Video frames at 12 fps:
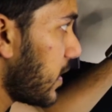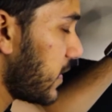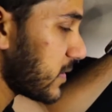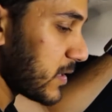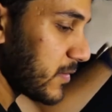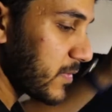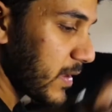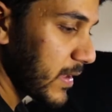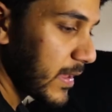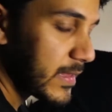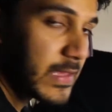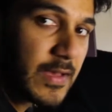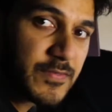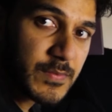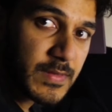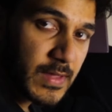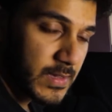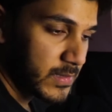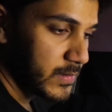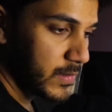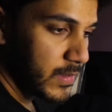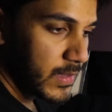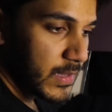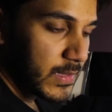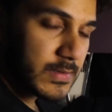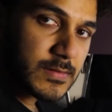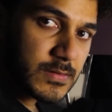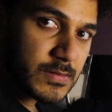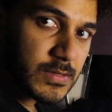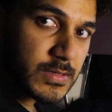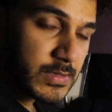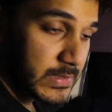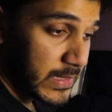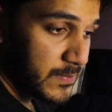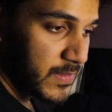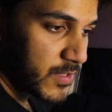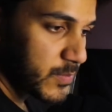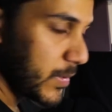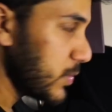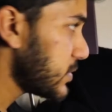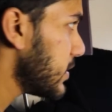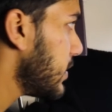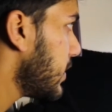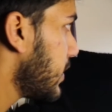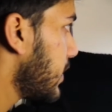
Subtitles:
this kind of light and you have something that you can dim the exposure,